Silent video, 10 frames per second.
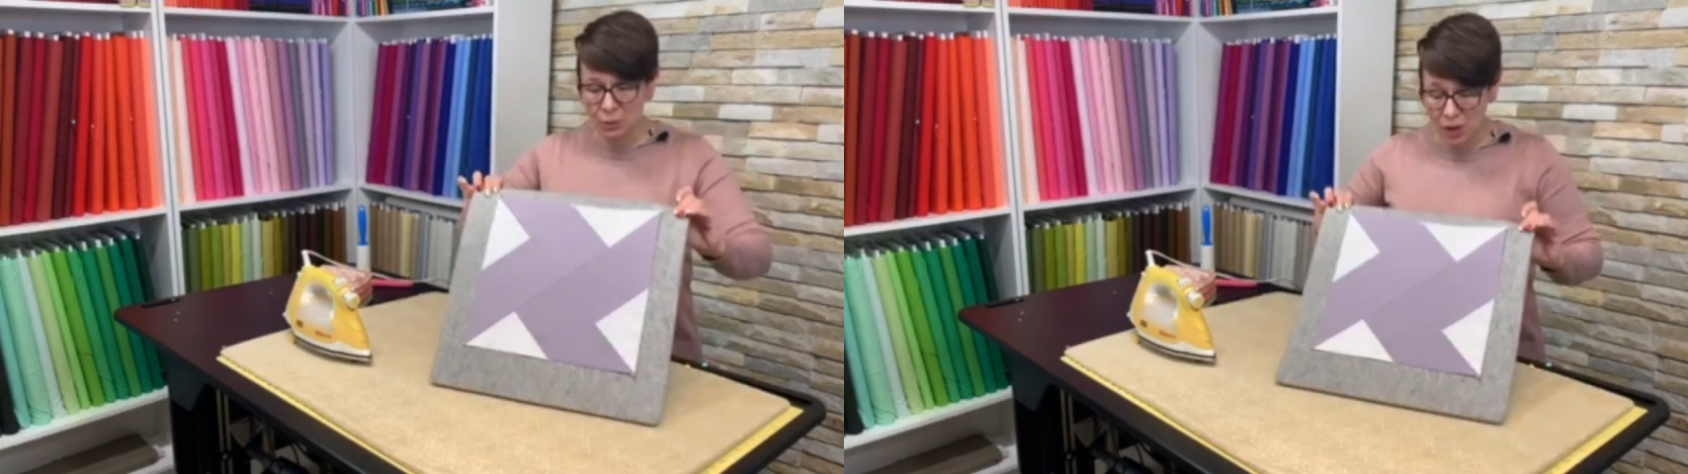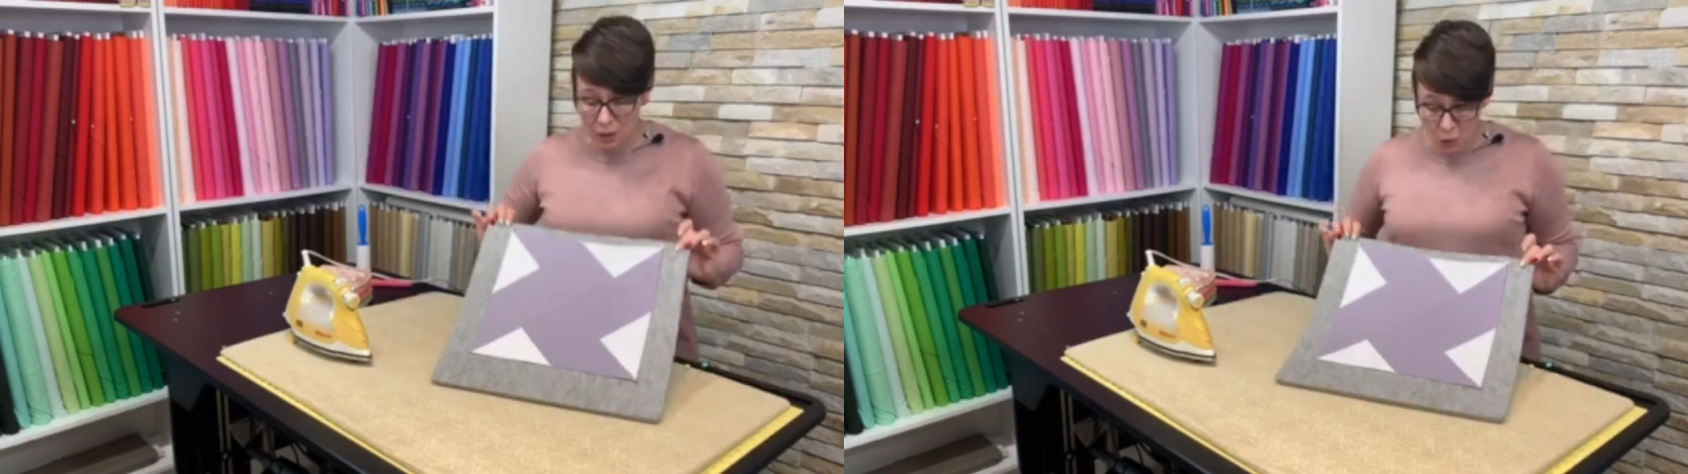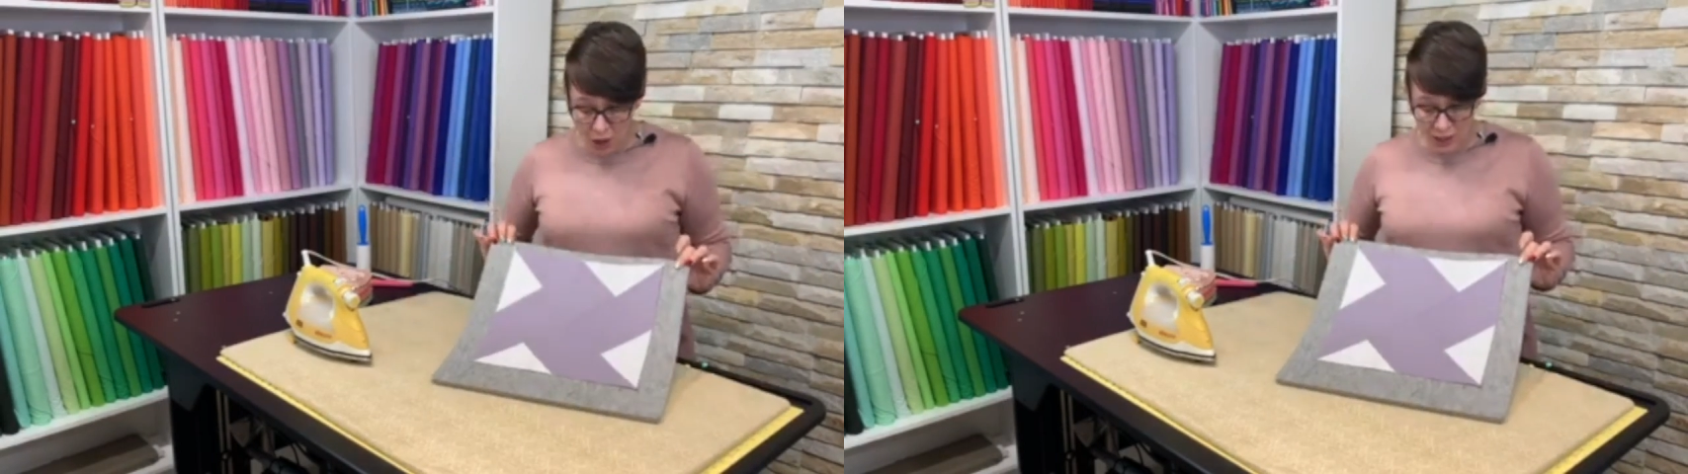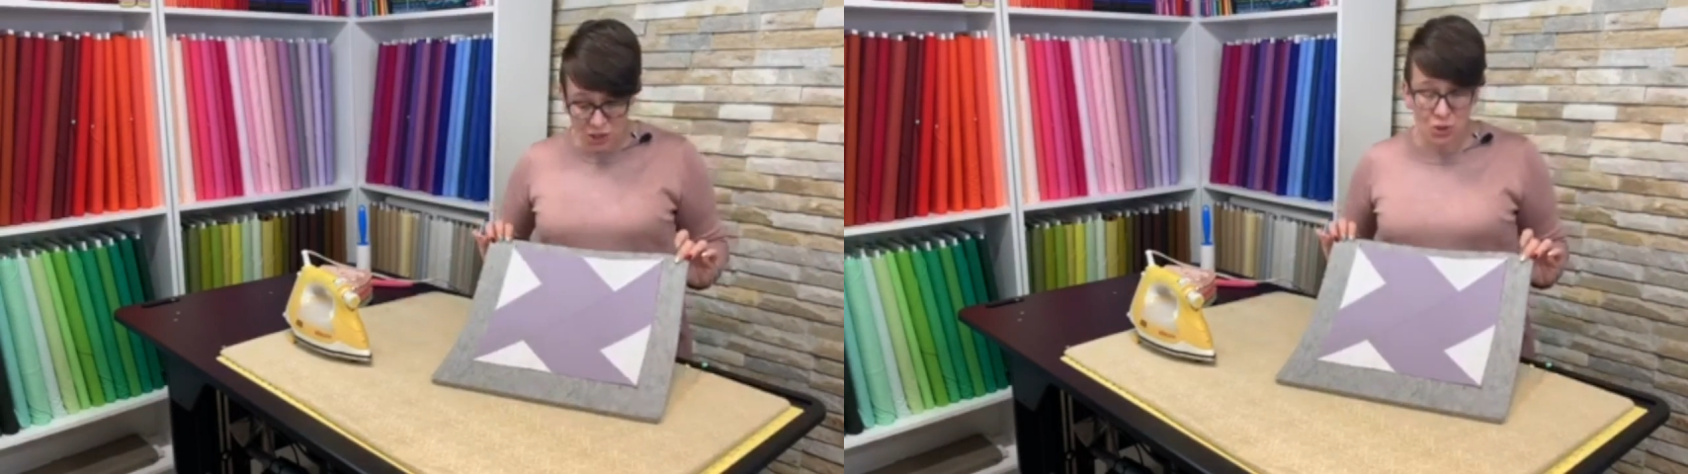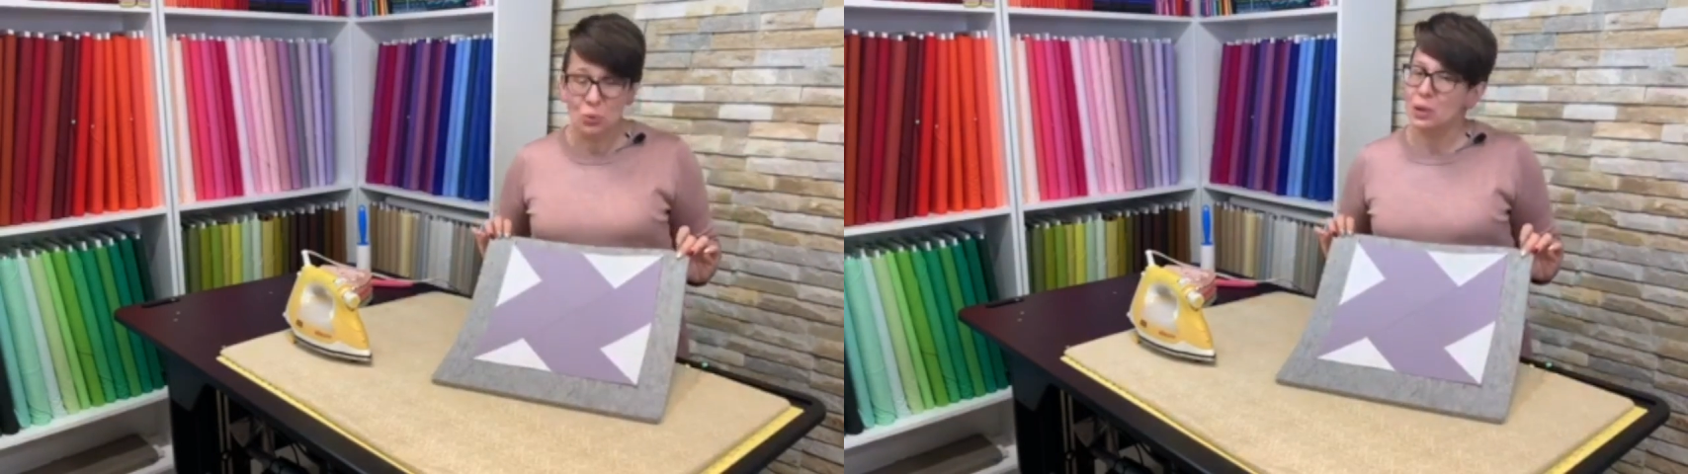where I want it
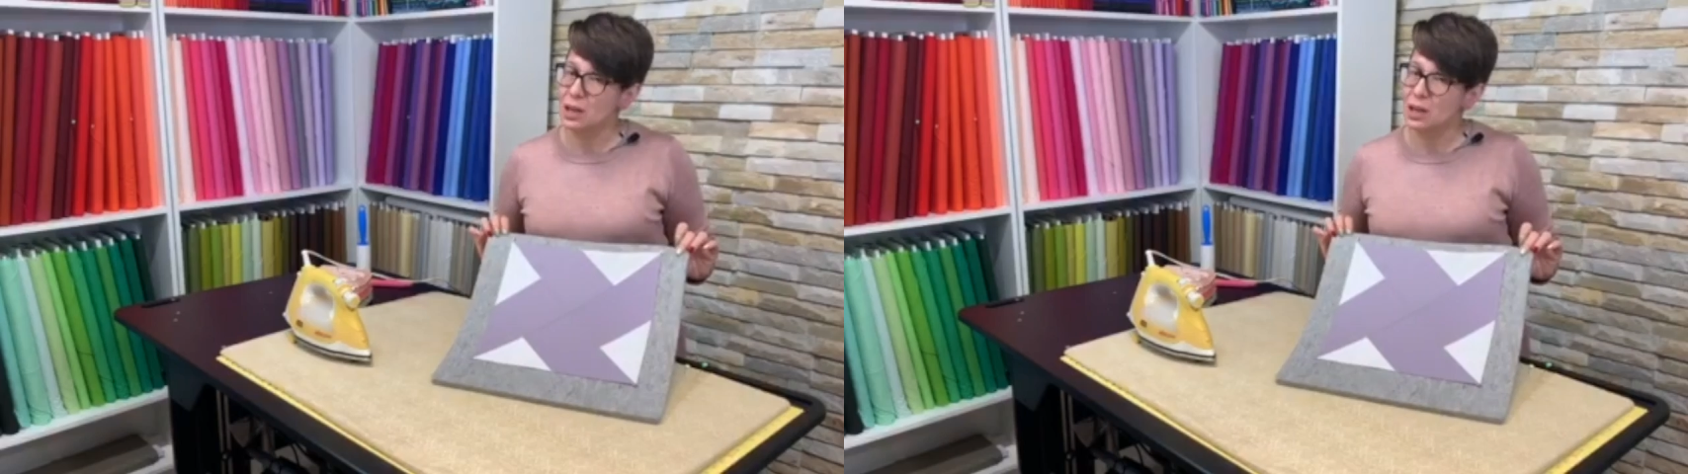to,